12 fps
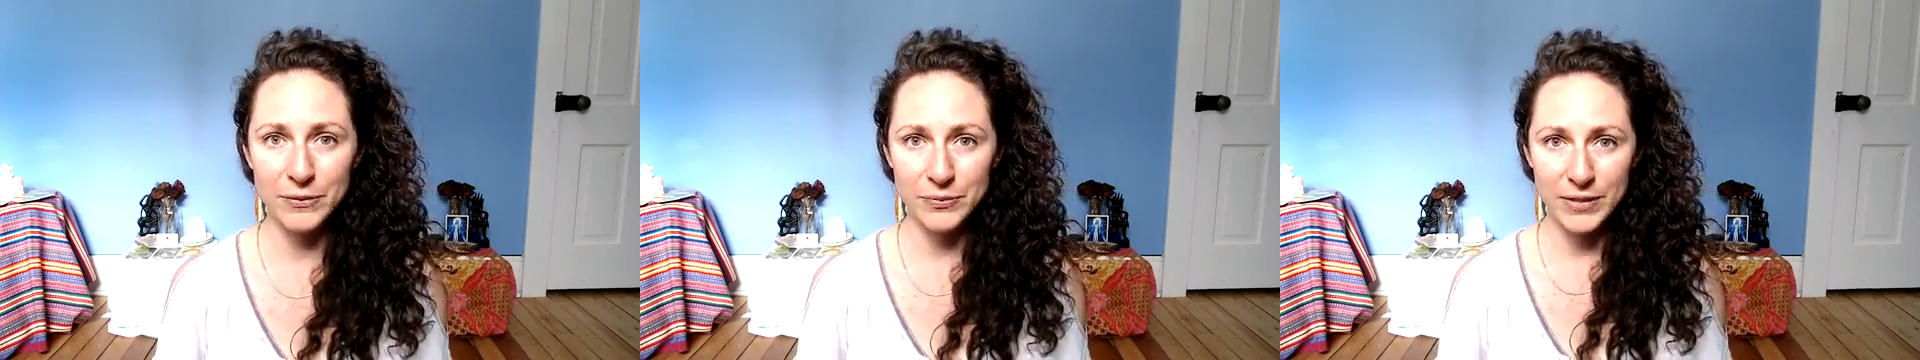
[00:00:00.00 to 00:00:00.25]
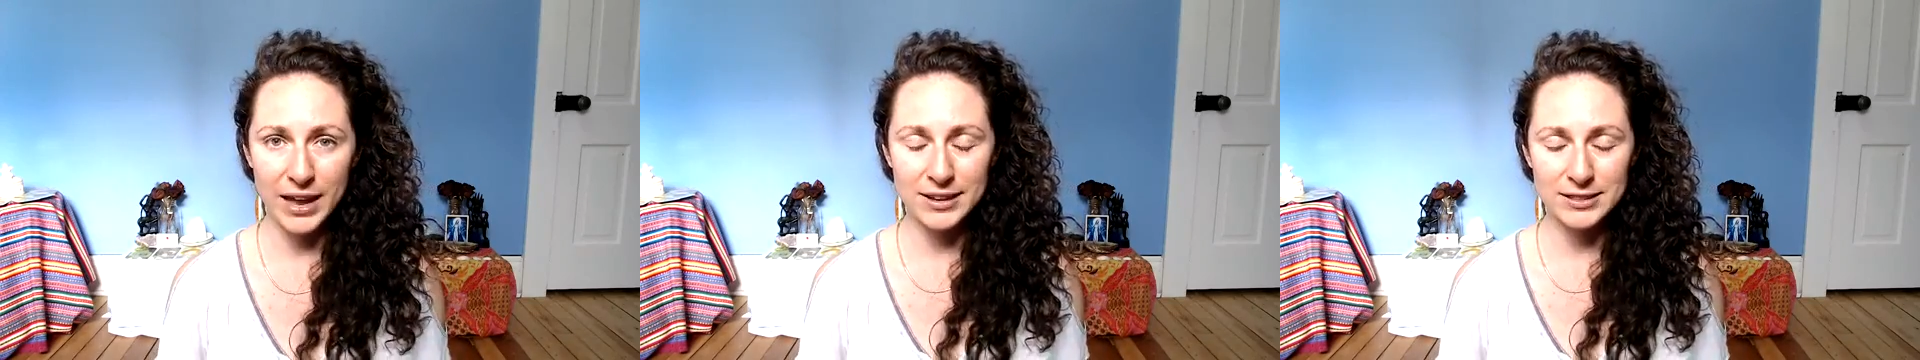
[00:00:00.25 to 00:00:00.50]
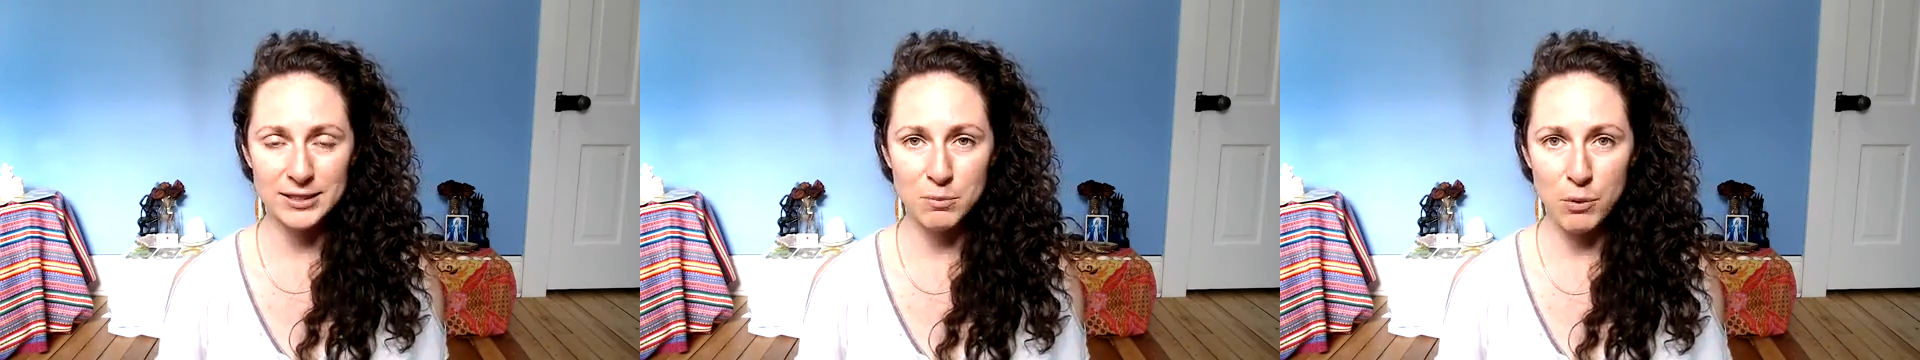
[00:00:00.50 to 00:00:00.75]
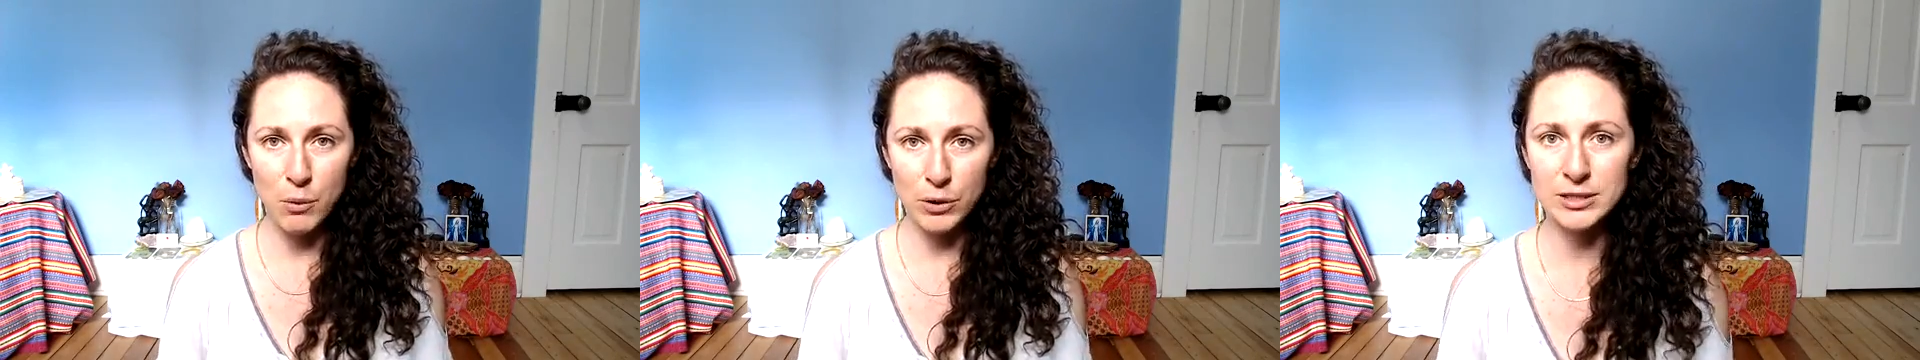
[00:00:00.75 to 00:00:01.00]
that it
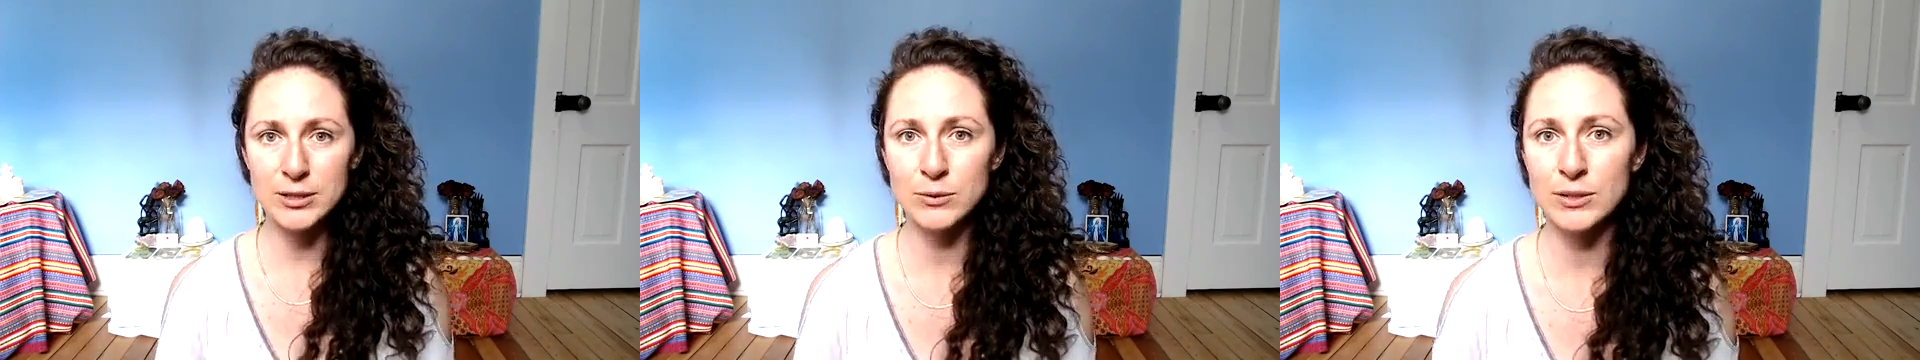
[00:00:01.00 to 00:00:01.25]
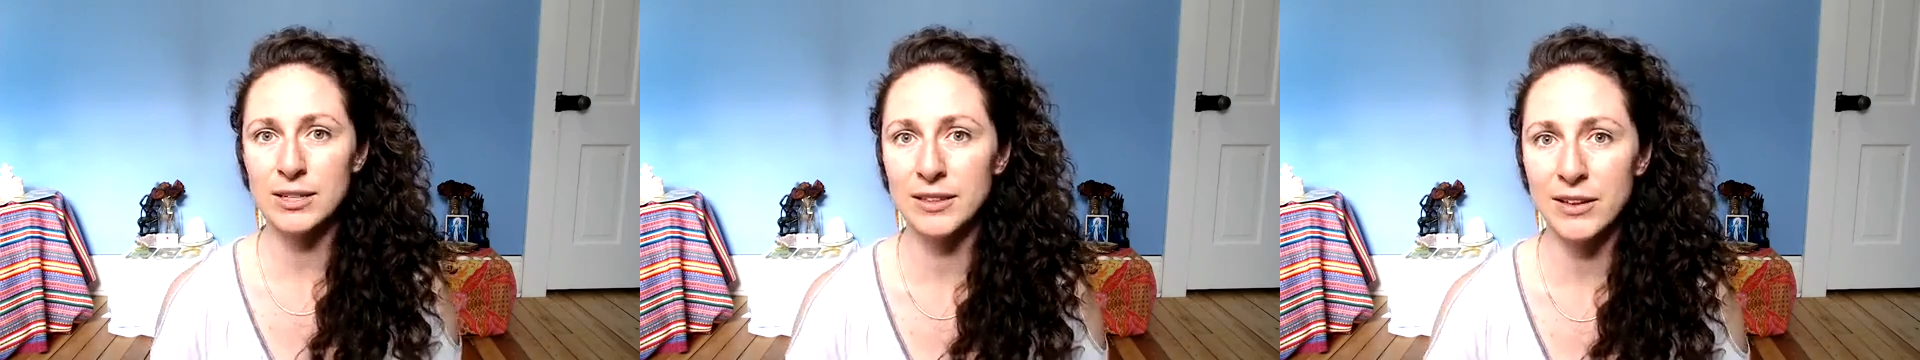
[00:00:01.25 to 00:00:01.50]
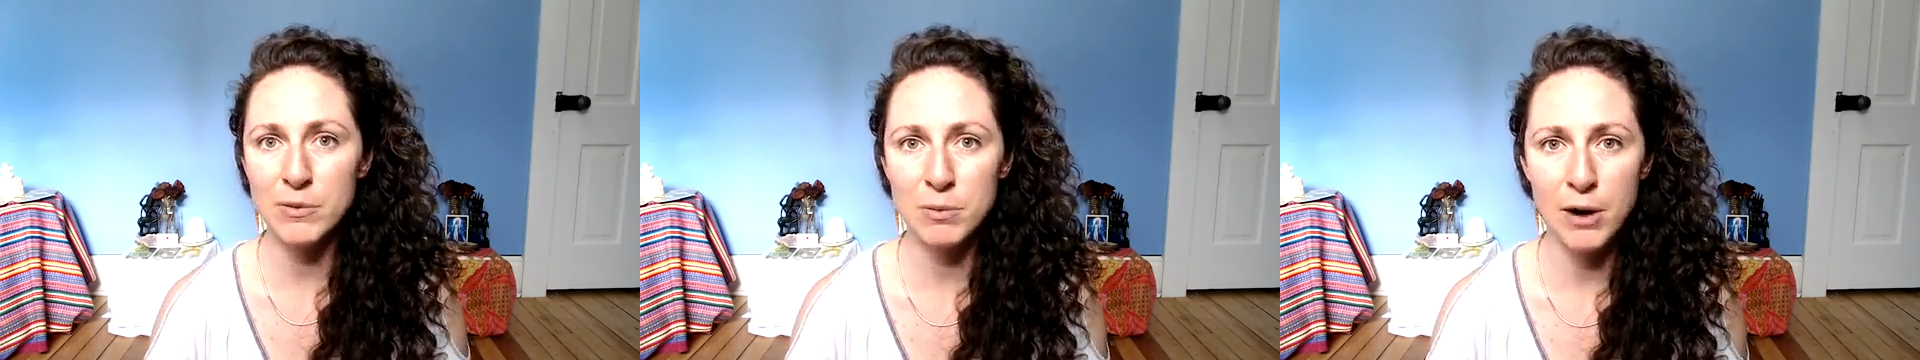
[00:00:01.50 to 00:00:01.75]
supports you to live a